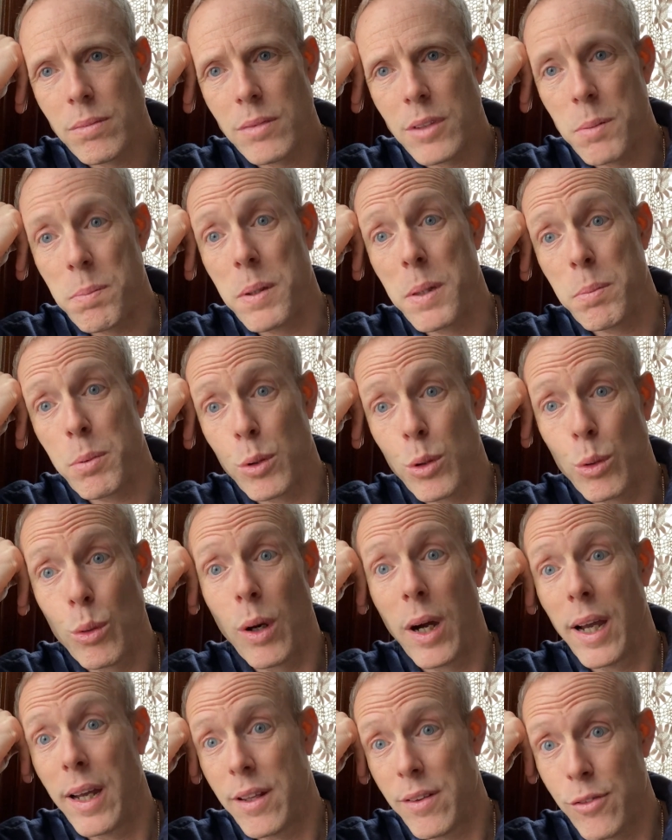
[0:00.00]
The people who
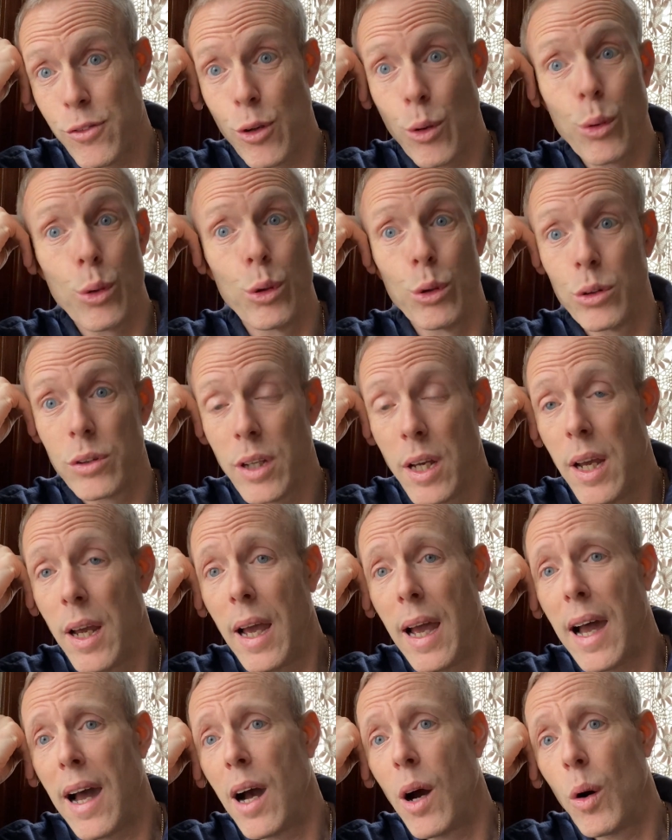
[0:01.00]
I had told
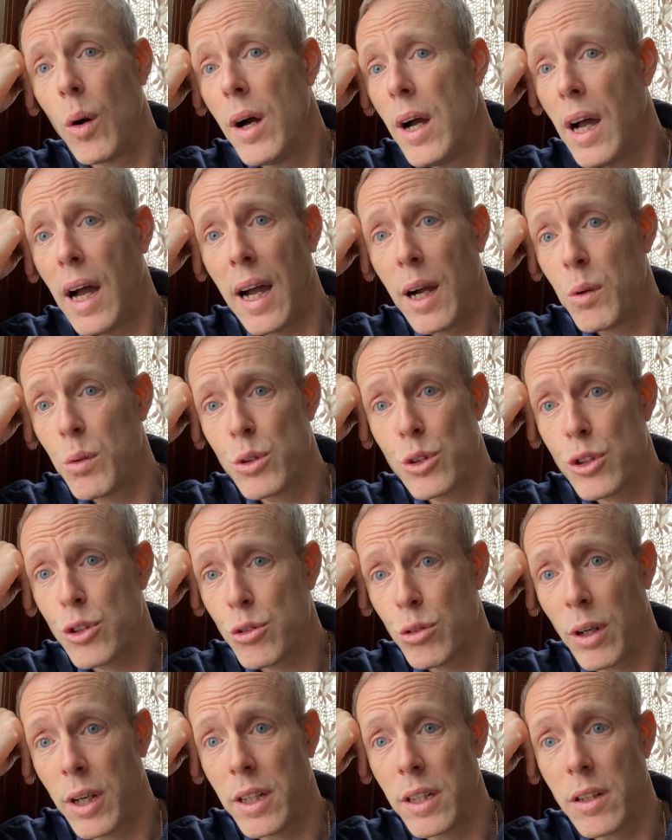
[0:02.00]
how I was
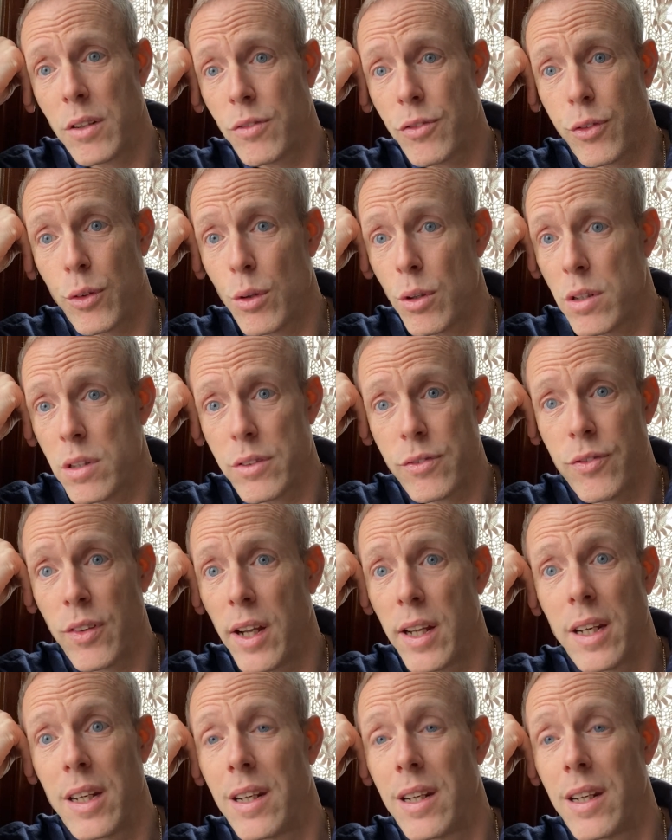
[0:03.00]
trained for the fight,